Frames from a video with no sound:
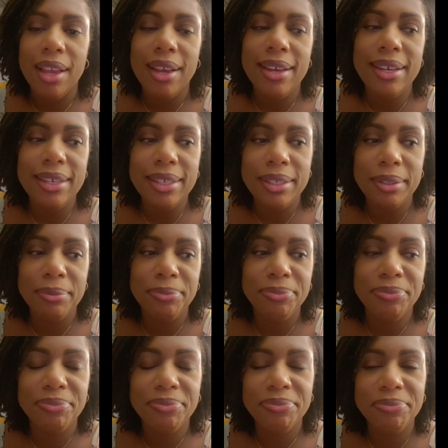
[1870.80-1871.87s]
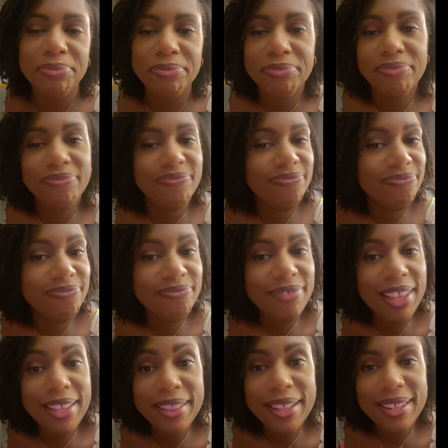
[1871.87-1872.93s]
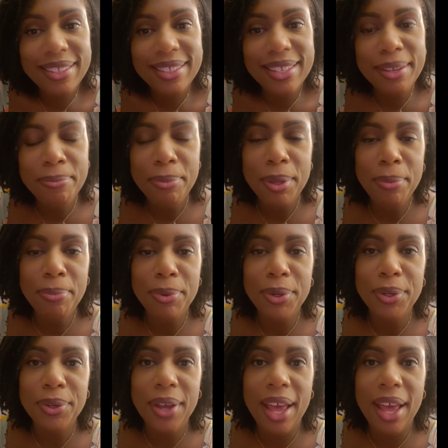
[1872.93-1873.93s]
And that's it, people.